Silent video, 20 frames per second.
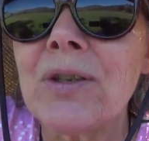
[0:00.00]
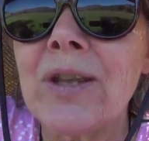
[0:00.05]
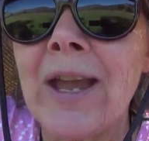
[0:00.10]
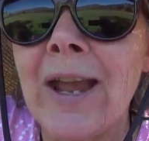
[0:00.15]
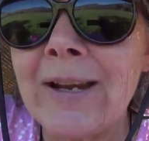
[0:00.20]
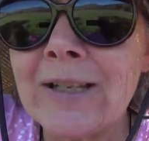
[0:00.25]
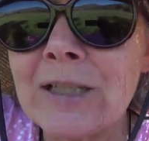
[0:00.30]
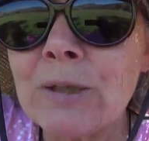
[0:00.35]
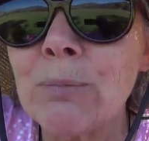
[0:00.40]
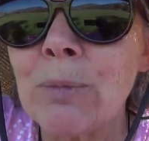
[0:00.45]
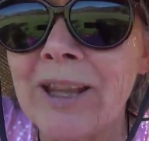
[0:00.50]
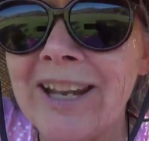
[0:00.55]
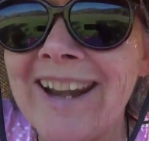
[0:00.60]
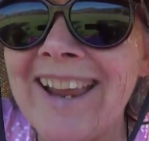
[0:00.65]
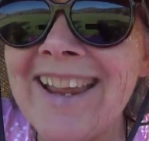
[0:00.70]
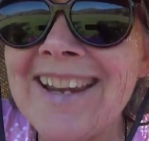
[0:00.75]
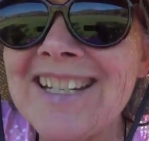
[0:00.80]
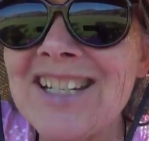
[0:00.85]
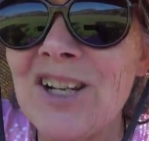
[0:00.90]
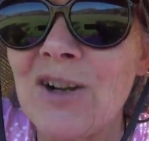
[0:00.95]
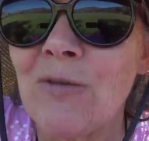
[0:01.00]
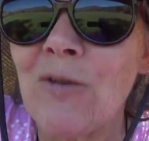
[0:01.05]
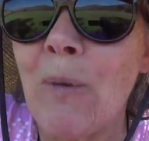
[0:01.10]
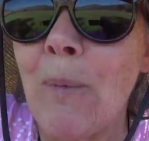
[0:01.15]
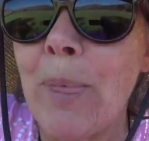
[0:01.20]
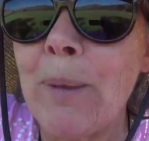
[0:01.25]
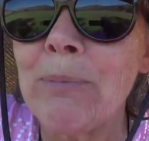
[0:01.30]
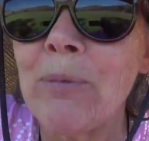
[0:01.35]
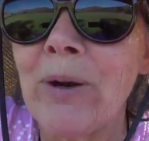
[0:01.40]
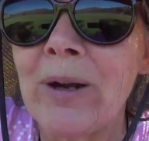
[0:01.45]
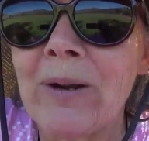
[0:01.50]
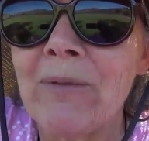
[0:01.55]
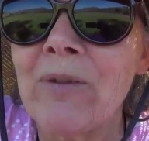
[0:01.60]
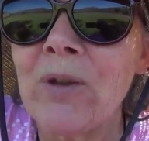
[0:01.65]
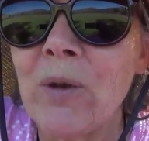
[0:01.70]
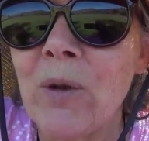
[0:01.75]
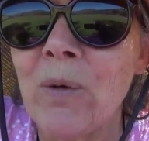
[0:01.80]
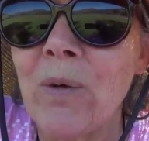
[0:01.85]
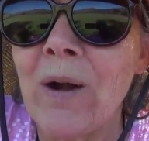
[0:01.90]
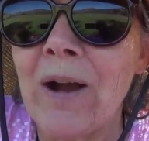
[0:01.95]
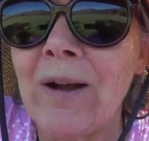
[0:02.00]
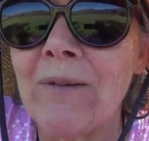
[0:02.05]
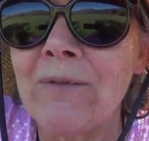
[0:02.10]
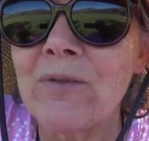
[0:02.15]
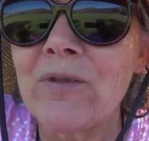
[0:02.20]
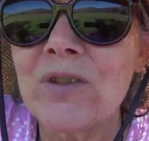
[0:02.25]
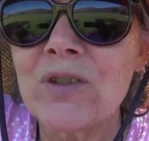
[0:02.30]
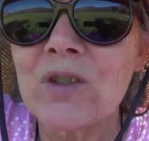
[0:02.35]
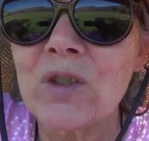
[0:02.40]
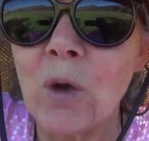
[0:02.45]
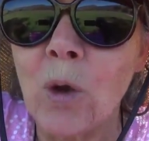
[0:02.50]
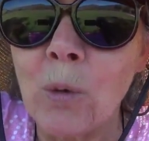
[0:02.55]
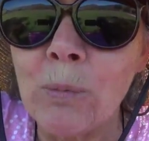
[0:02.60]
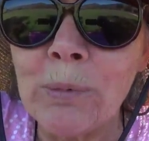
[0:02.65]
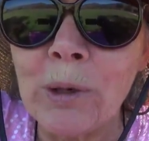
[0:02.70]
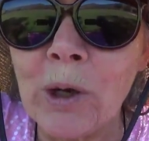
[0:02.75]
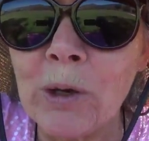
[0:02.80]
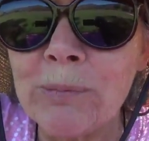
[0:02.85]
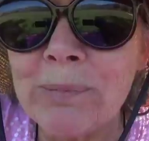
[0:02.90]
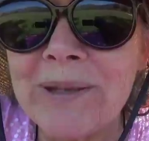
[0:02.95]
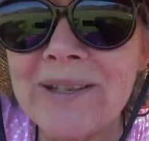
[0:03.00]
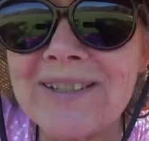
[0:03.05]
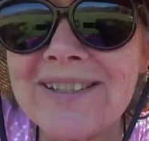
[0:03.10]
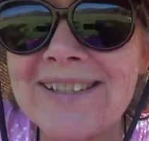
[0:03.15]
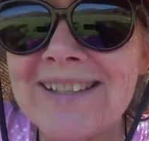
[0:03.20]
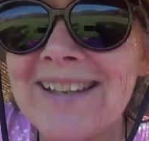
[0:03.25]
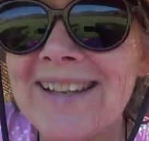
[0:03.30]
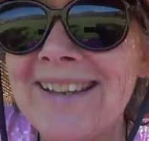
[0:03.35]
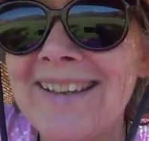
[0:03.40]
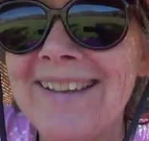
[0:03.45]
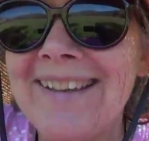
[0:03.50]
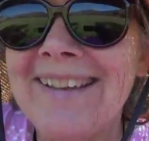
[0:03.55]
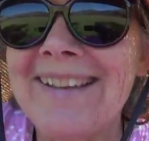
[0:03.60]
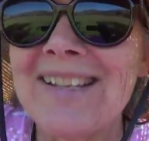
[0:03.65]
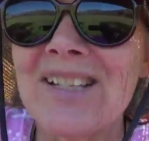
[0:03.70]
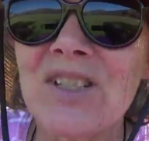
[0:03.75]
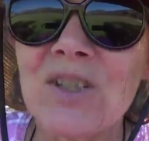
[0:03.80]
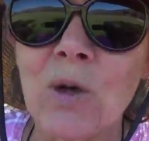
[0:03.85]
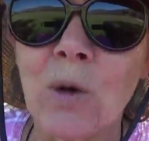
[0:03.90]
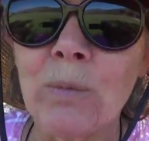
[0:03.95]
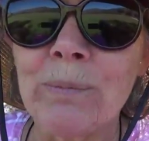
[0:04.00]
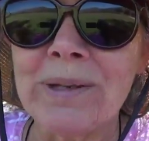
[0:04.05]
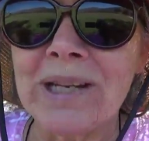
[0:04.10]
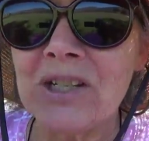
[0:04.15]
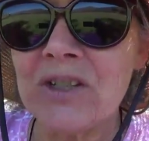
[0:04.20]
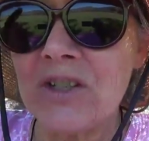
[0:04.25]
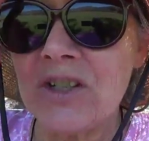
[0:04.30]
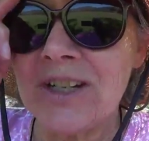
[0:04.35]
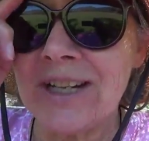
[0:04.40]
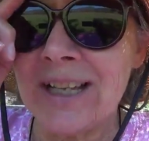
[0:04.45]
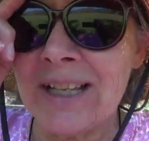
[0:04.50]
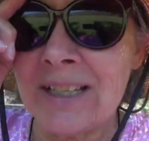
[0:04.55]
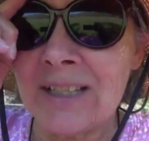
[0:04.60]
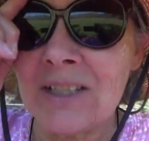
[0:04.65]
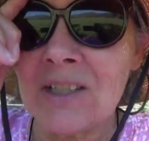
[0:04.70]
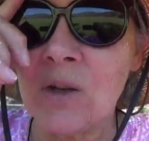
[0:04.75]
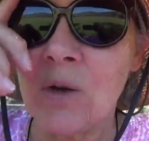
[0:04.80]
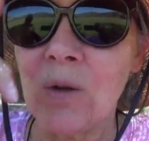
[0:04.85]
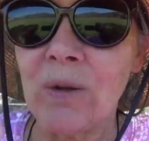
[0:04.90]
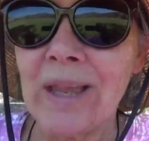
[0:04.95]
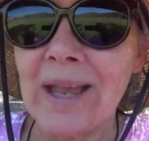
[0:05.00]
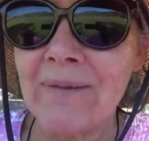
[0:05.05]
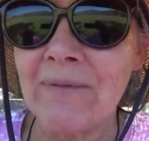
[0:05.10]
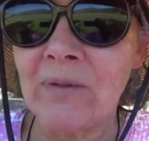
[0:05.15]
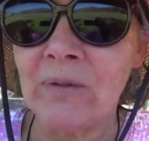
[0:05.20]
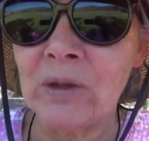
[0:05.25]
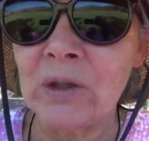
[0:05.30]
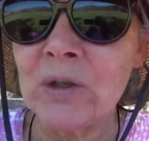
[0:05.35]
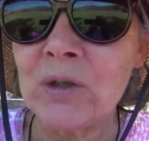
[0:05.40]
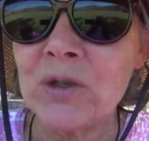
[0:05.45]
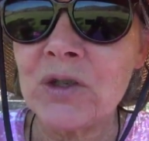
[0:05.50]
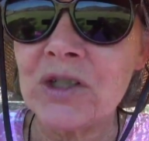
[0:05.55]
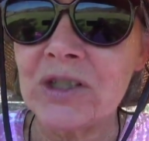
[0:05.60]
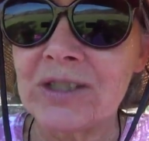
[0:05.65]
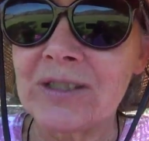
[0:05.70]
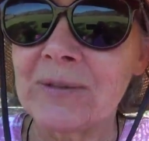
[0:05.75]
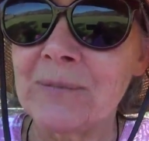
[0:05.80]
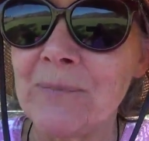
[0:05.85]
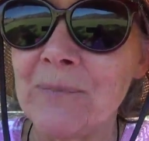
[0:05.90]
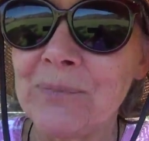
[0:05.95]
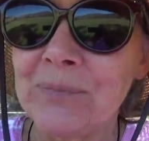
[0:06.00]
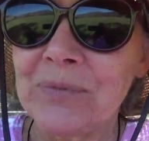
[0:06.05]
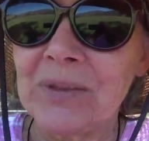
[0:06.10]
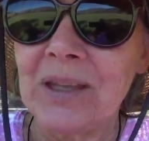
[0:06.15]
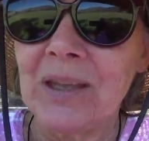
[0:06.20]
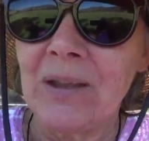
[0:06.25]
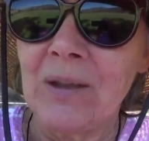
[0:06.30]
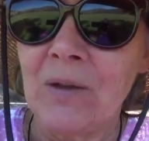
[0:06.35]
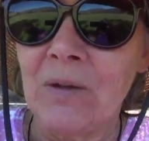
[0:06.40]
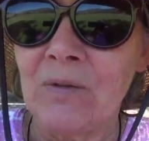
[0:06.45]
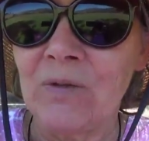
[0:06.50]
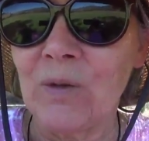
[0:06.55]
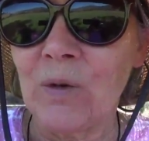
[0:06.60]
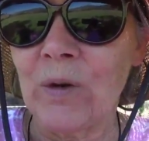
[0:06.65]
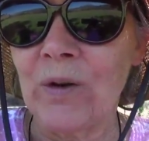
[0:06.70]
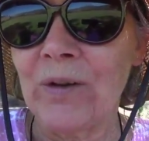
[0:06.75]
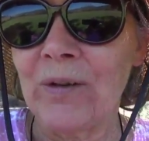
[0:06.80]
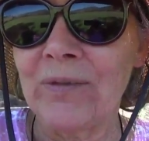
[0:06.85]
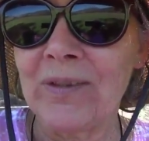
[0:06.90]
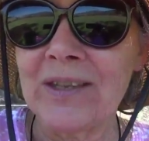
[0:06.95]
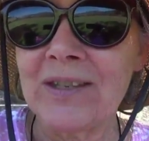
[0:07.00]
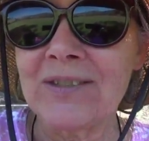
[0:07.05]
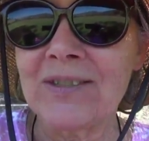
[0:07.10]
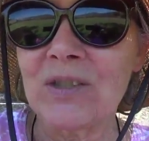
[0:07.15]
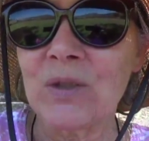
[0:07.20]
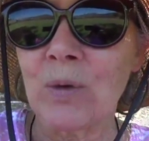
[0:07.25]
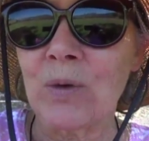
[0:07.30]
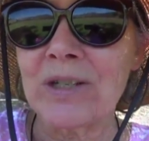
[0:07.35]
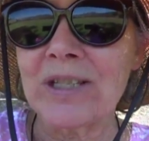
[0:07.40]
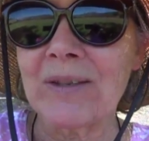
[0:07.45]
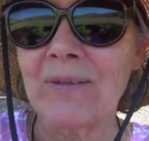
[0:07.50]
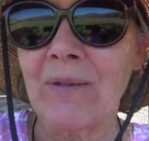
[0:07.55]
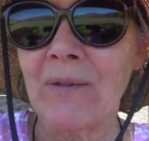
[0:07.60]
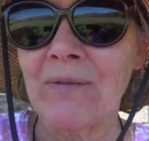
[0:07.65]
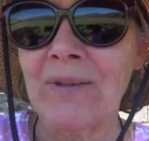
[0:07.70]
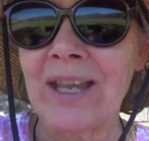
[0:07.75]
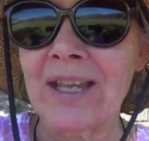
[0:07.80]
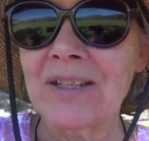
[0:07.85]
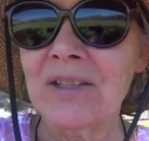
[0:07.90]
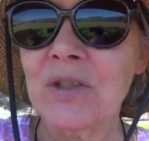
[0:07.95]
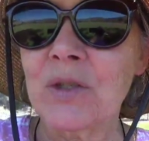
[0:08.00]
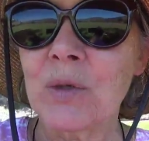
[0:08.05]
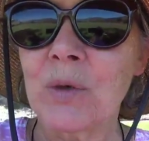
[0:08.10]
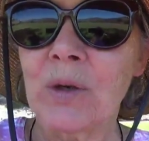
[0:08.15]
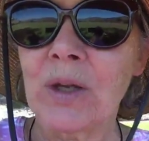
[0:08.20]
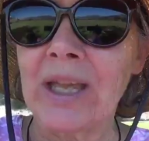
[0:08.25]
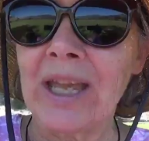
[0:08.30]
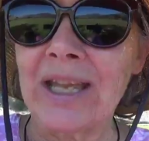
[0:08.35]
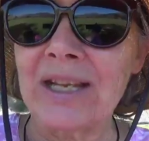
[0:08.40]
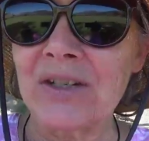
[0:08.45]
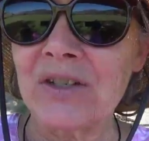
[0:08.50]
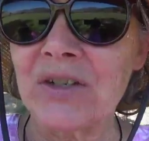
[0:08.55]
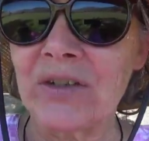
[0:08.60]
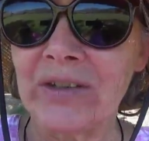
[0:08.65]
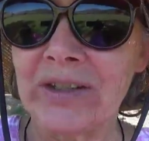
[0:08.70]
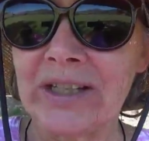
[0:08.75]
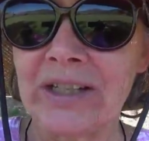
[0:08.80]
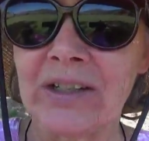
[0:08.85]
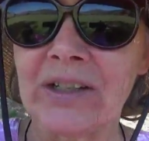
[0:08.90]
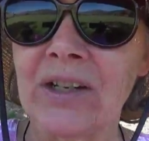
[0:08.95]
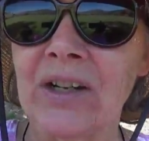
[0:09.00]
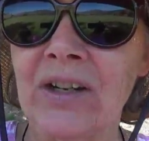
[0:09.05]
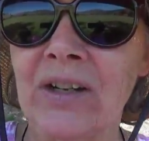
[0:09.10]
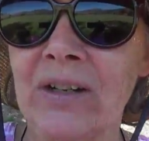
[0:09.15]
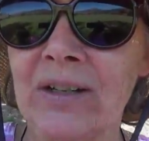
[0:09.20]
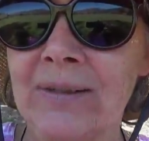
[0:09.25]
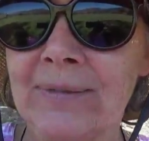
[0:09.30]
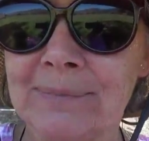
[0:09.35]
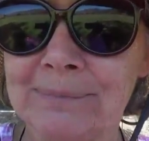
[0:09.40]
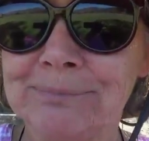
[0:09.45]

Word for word: explanation from the point of view of soul purpose, soul mission, and soul evolution for these sorts of events to occasionally occur.